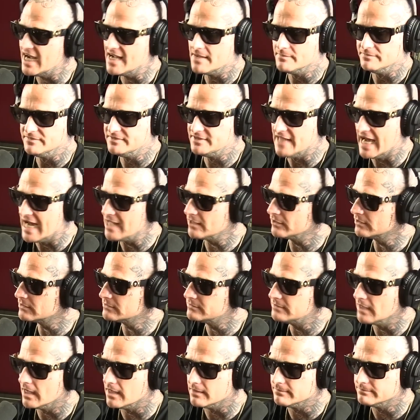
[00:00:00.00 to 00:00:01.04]
I am dollar
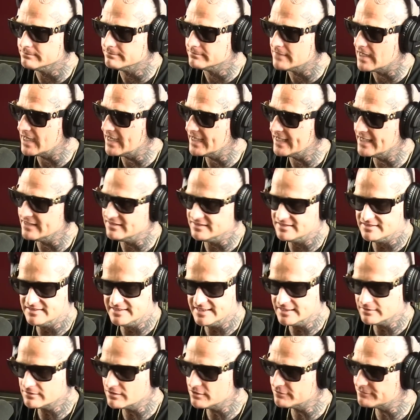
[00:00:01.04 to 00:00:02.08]
dumb. I had
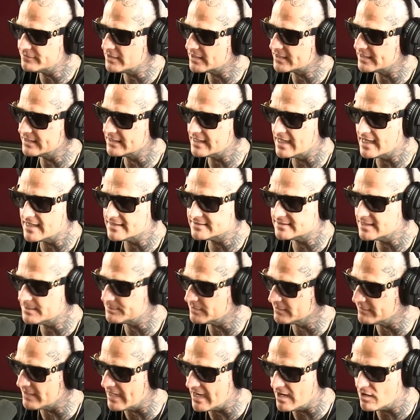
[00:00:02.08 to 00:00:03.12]
zero fucking
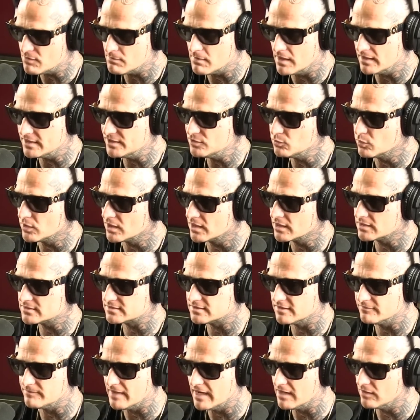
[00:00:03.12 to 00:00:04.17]
concept of how money
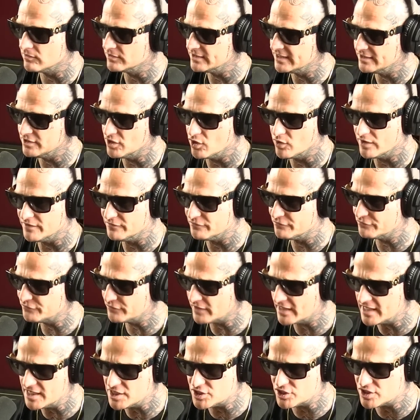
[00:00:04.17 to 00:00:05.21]
works, about, you know,
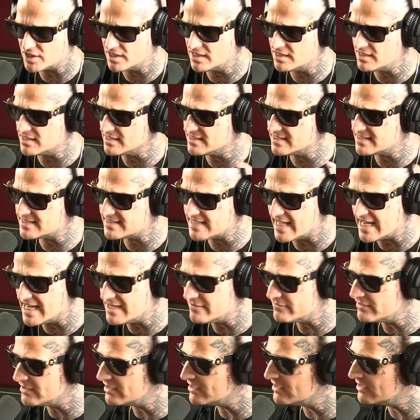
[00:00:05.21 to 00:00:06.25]
inflation and
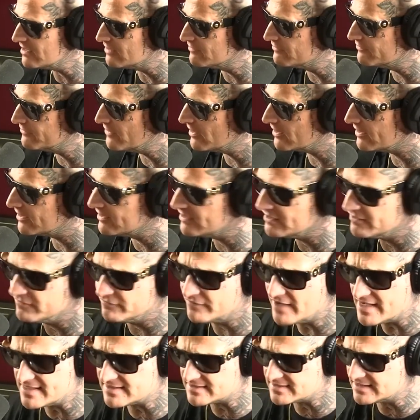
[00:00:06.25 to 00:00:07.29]
saving and fucking
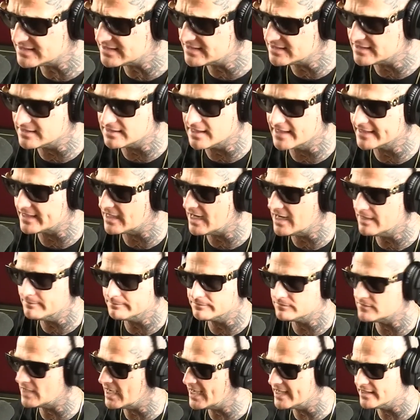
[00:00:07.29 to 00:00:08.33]
investing. And like,
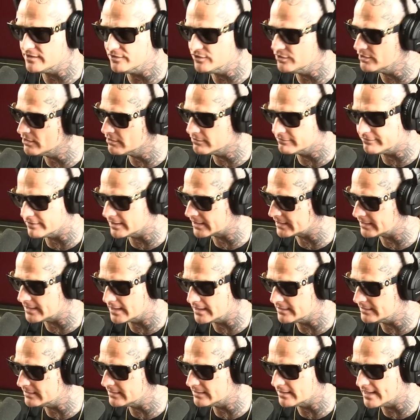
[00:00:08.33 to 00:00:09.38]
I had no fucking
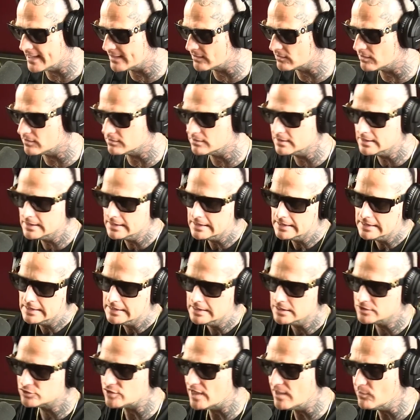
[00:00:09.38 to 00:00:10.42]
idea at all.
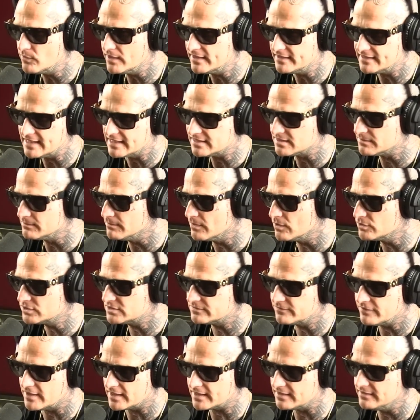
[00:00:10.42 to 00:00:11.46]
So I went and got the
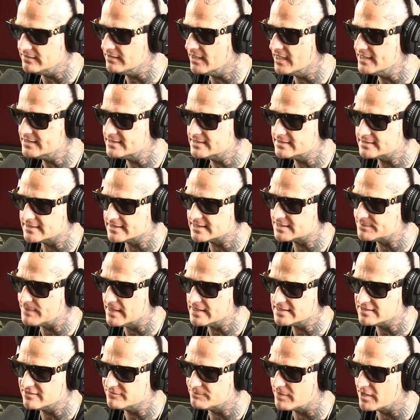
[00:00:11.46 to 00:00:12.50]
most fucking nicest
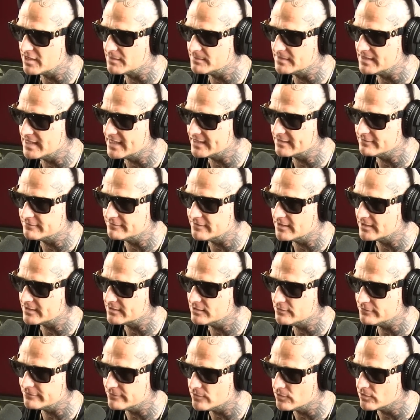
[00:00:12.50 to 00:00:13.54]
expensive apartment I could
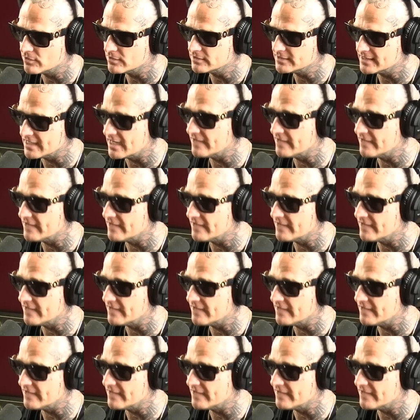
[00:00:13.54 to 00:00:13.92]
fucking afford.